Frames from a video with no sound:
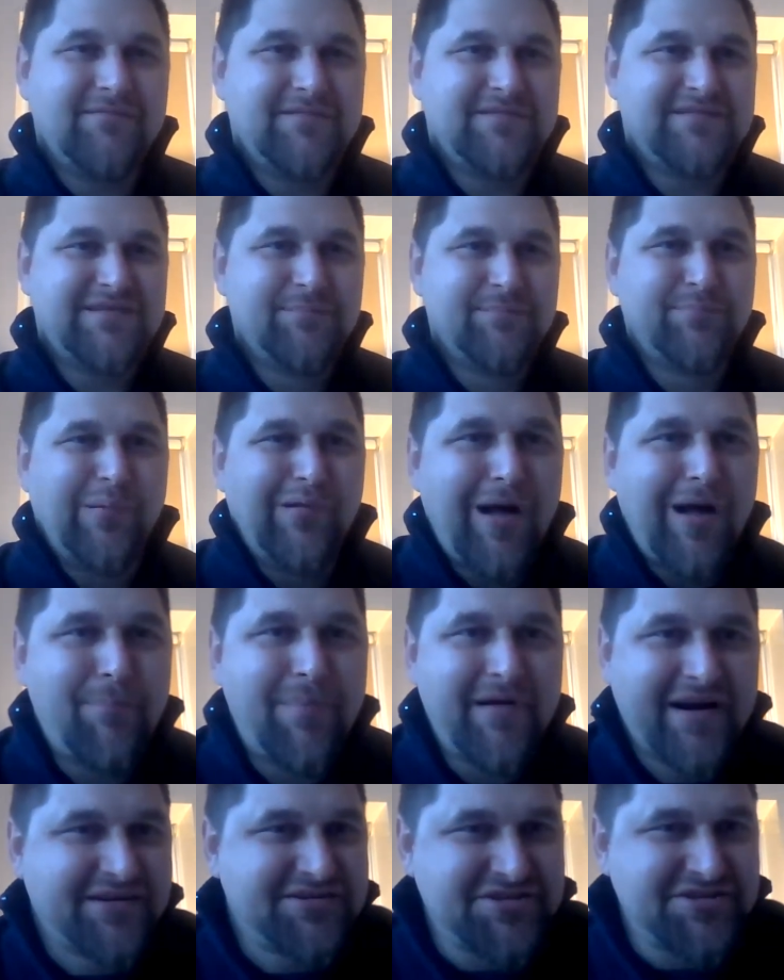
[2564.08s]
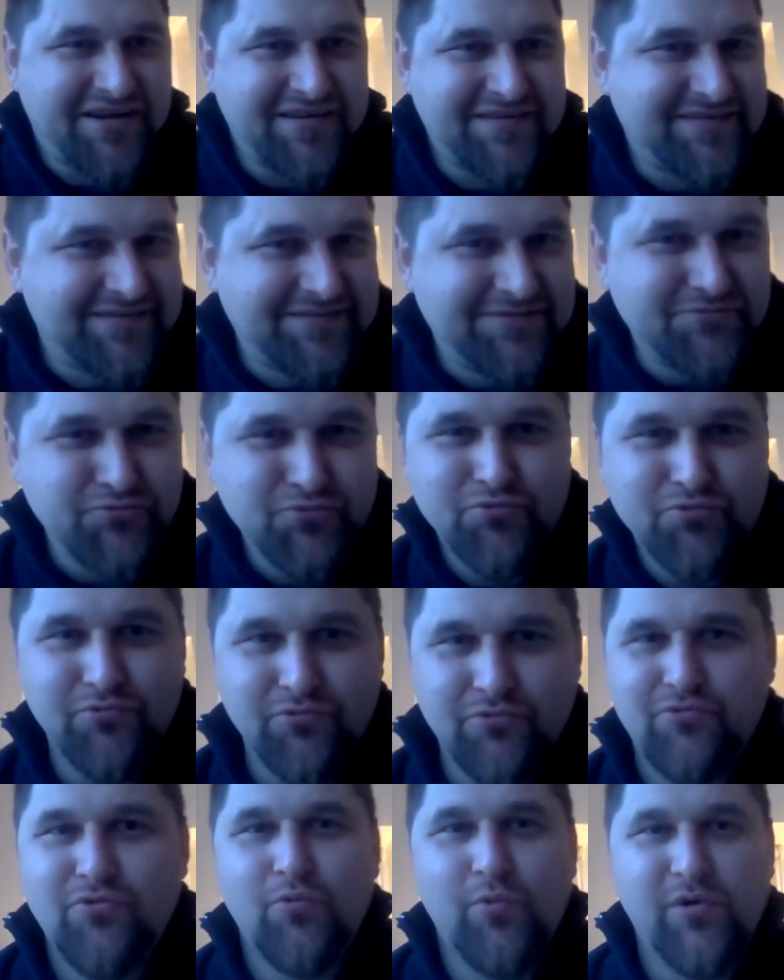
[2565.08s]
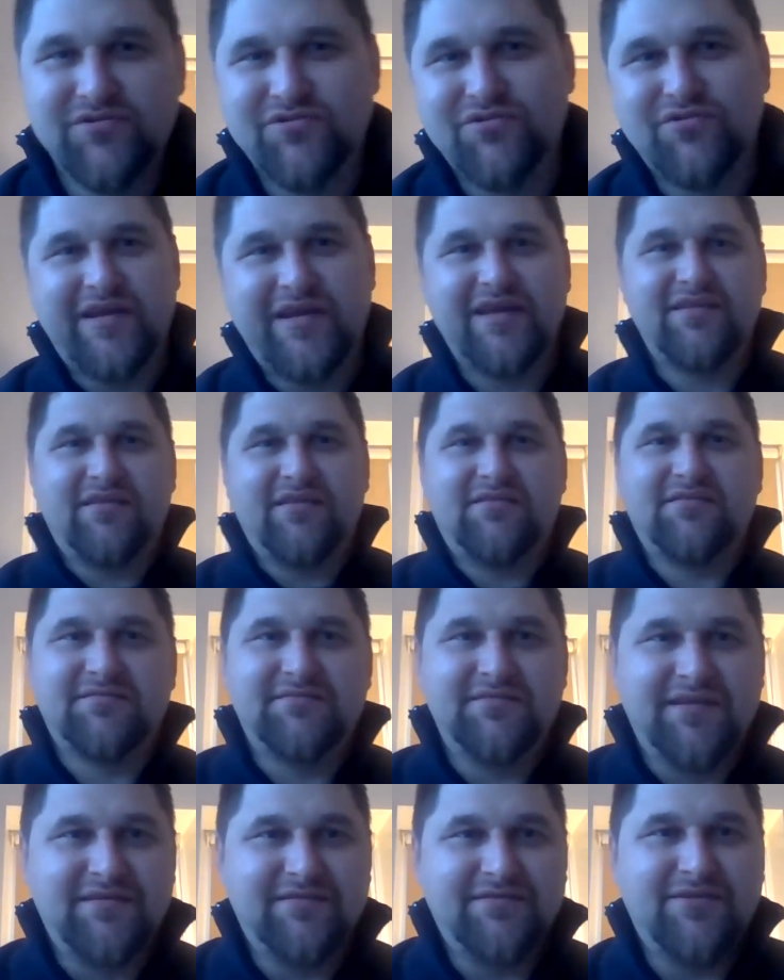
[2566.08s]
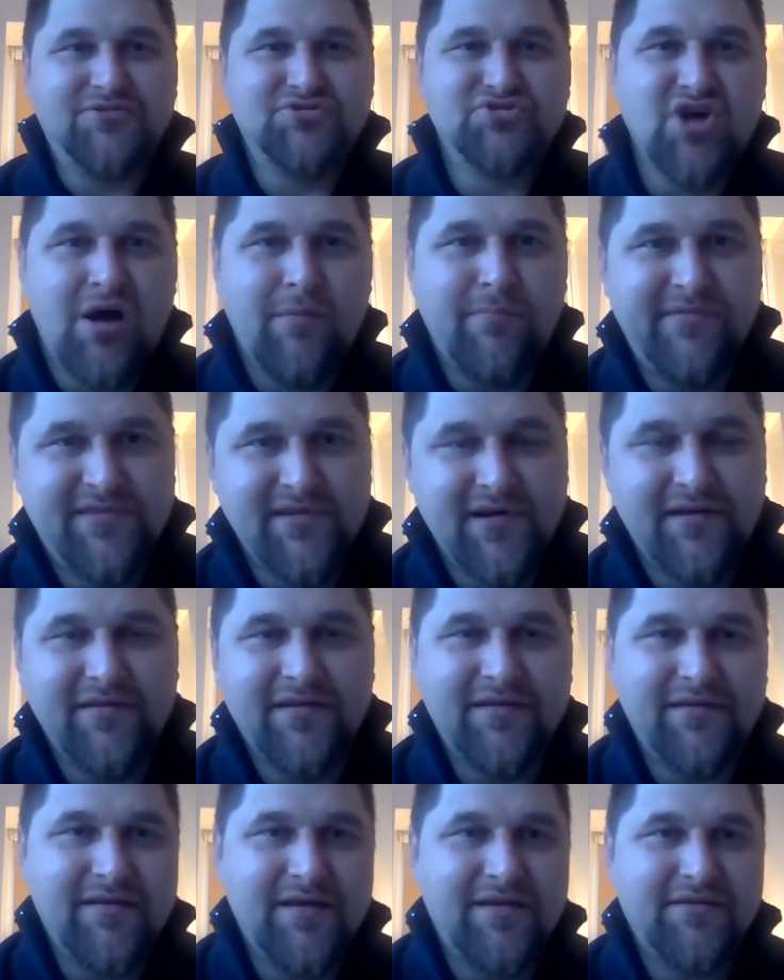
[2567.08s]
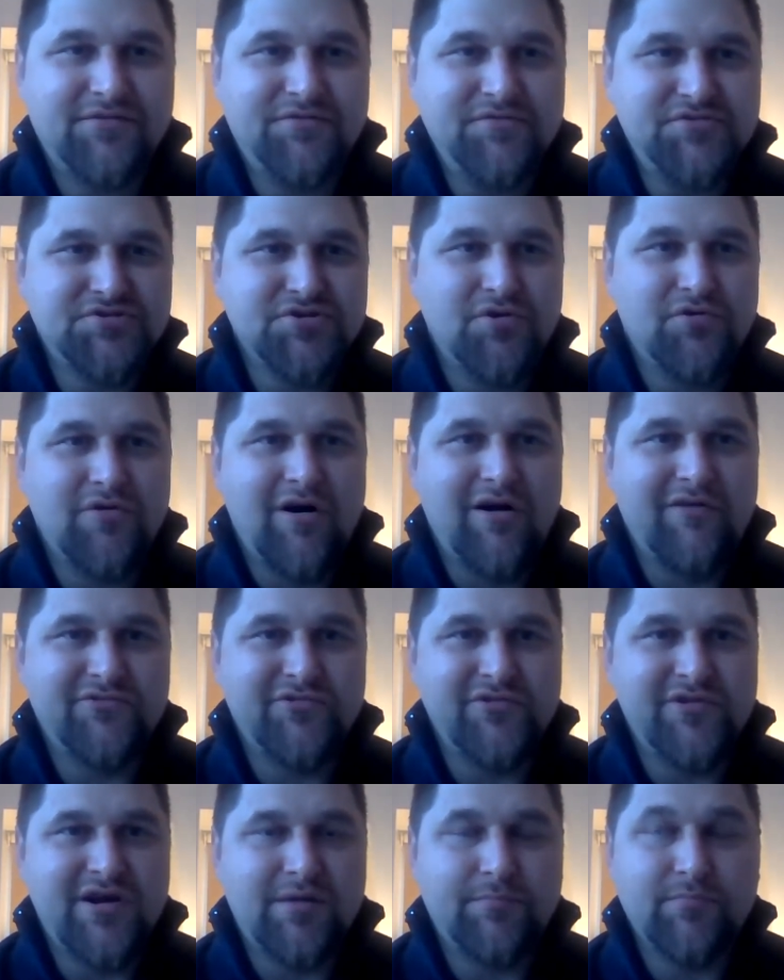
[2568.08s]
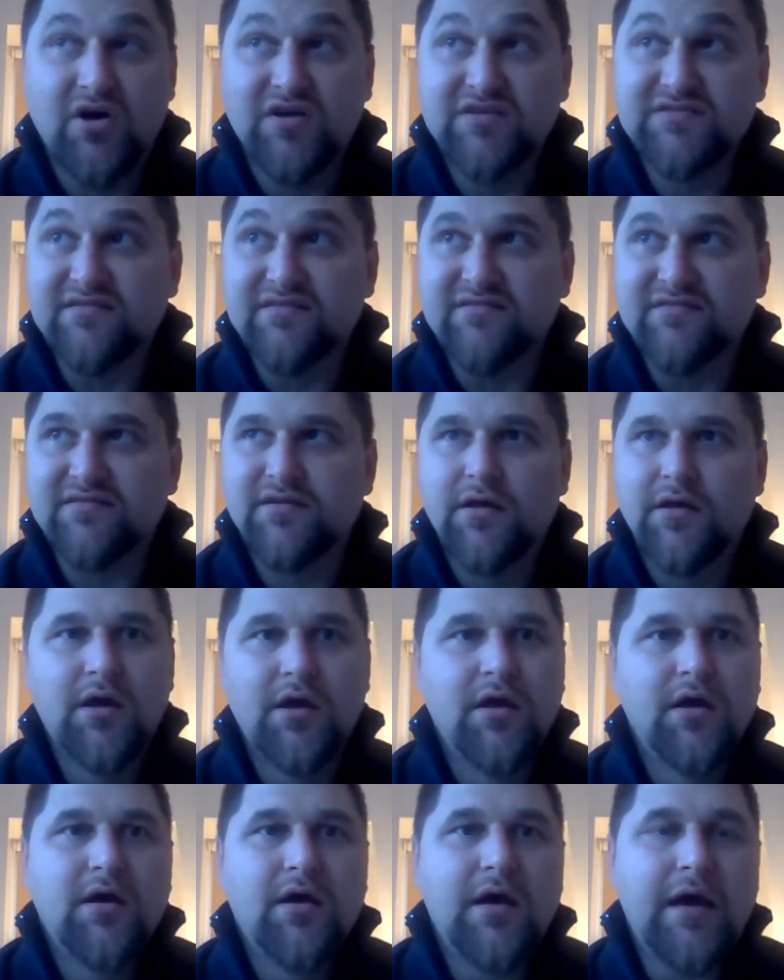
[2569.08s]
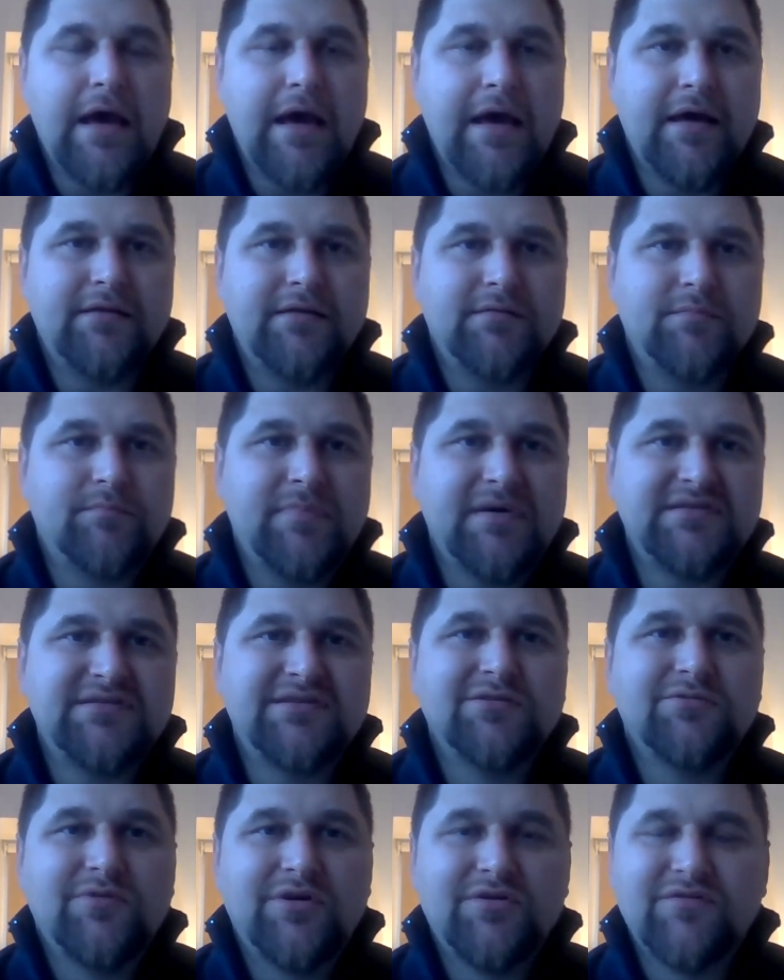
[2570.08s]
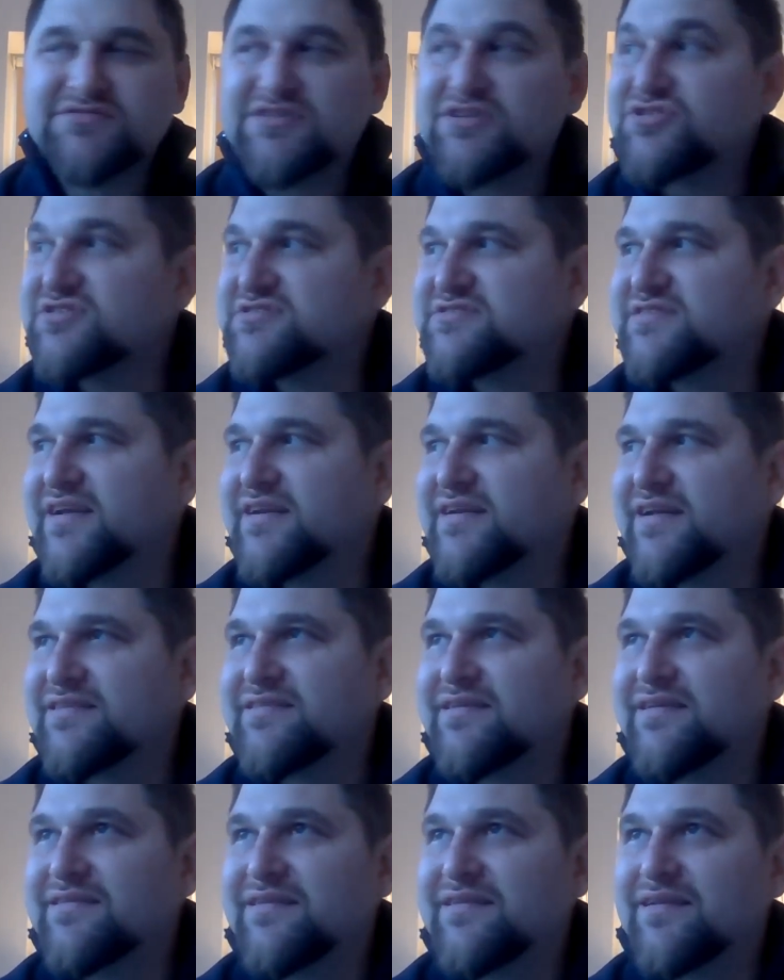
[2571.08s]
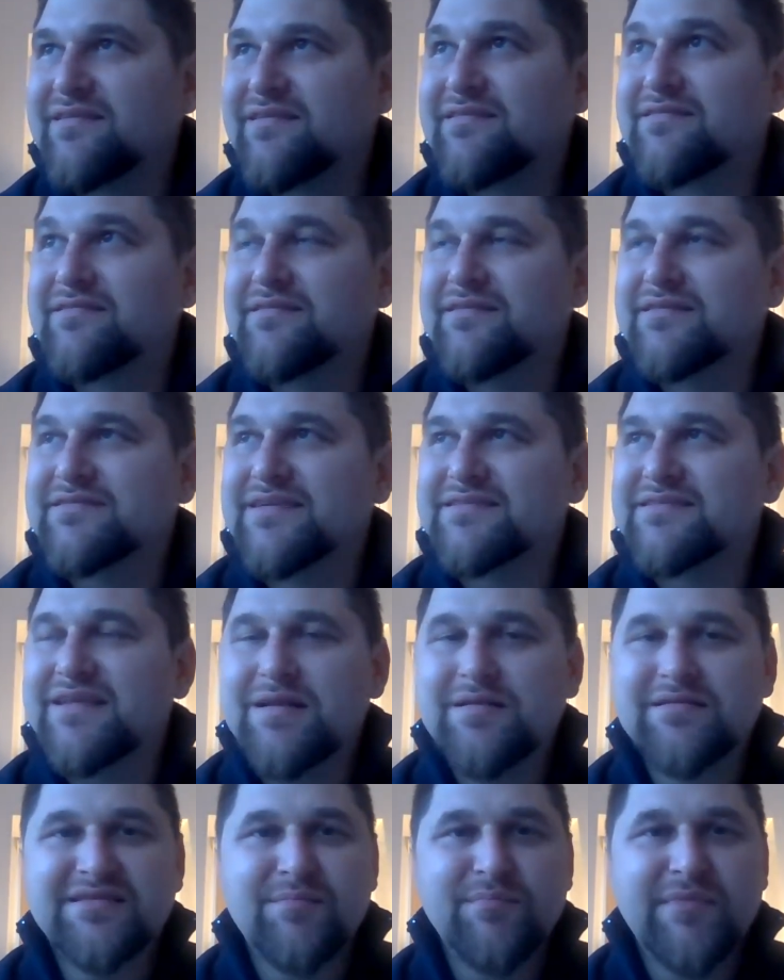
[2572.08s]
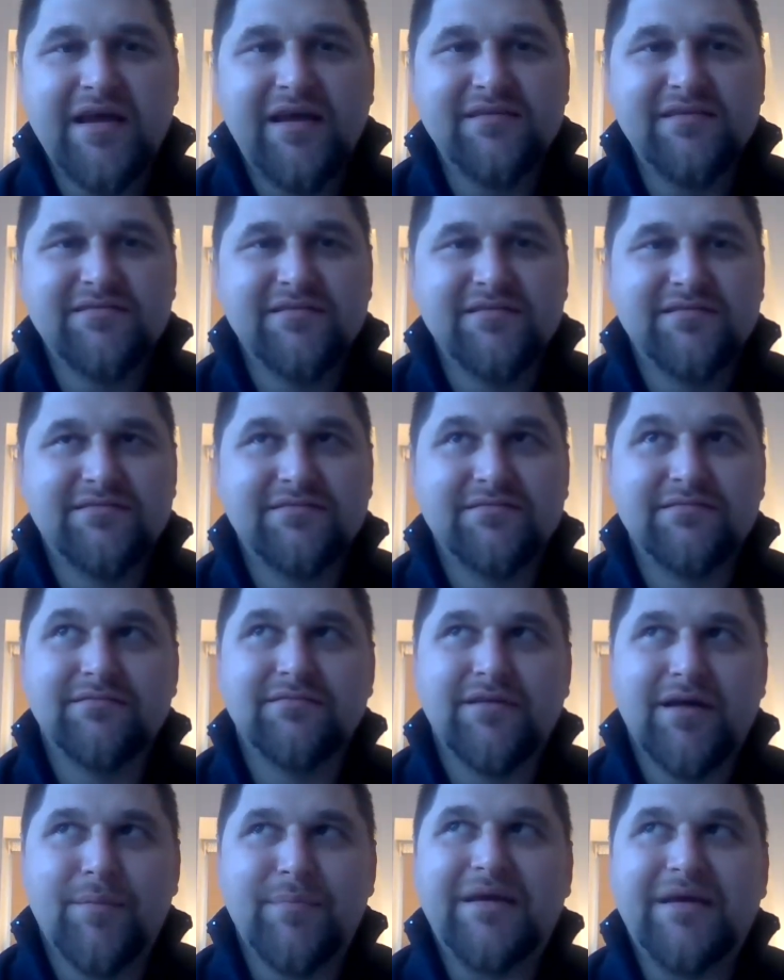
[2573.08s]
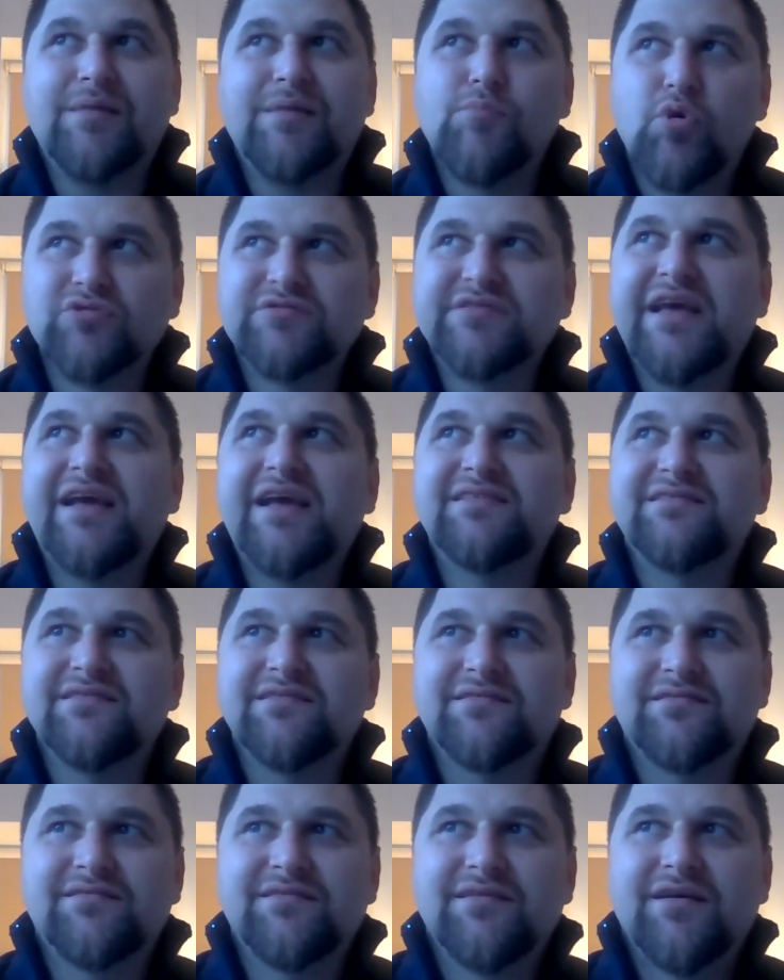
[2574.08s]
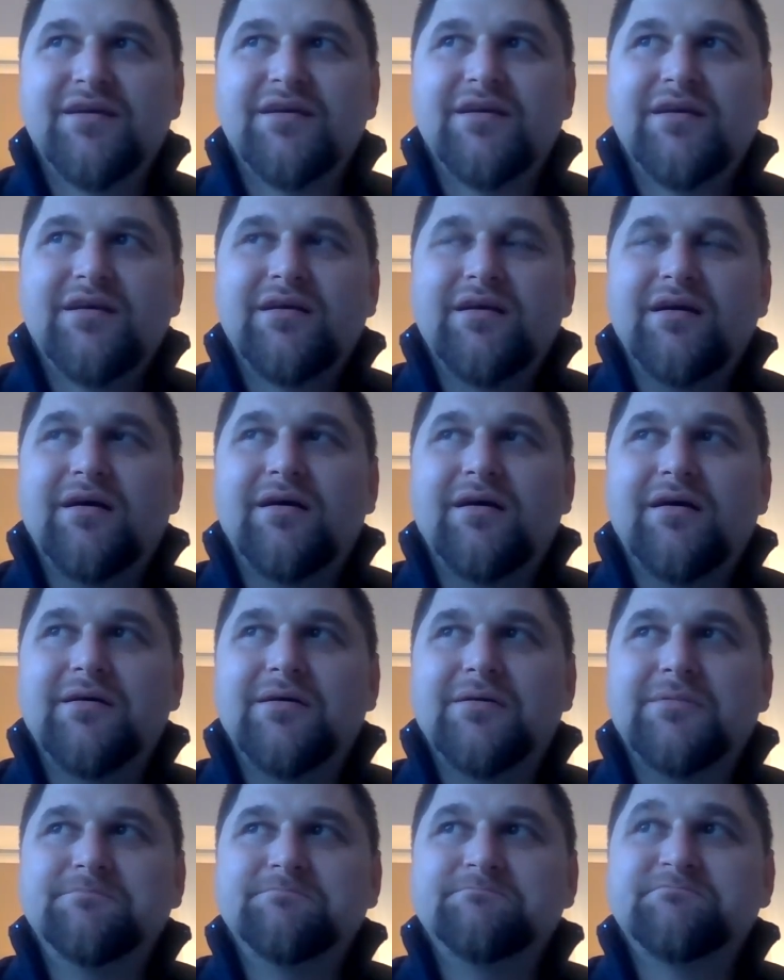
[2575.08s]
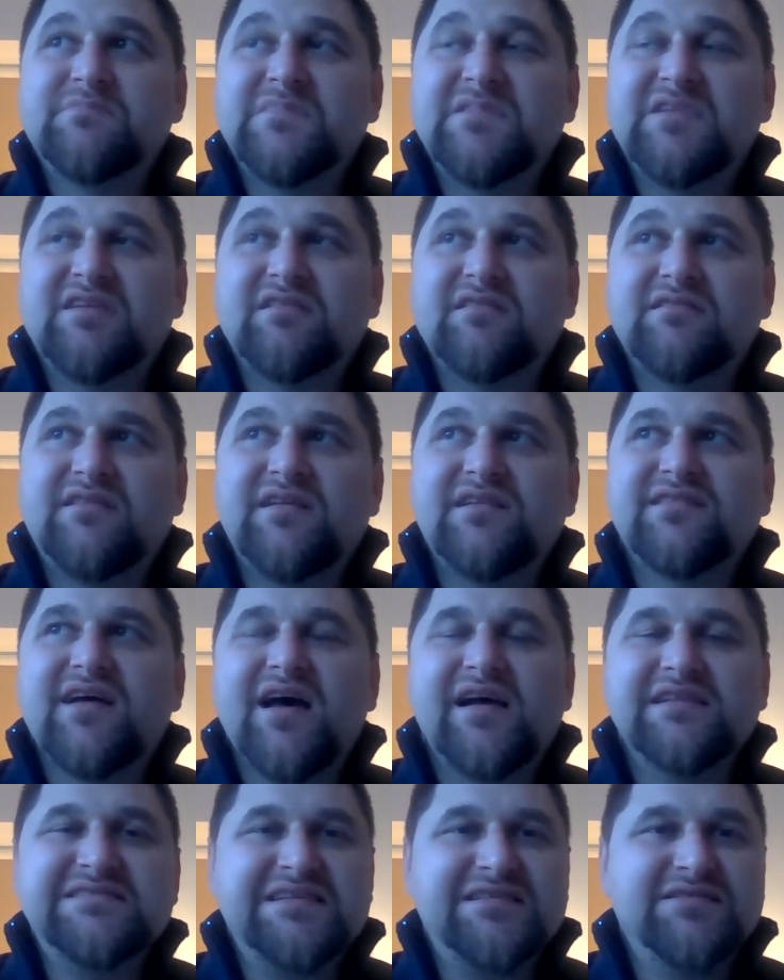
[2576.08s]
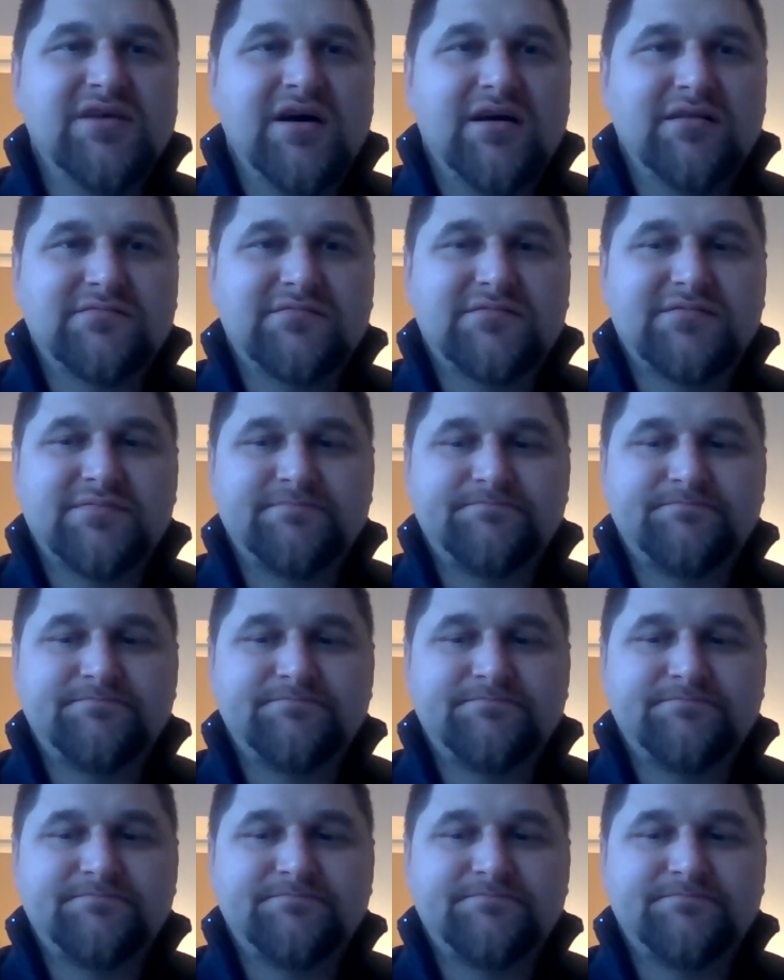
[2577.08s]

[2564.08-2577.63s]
simple apparatchiks who wanted to get the job done and to show off to their bosses. But what was interesting is that in some cases, I mean, in most cases, these guys did not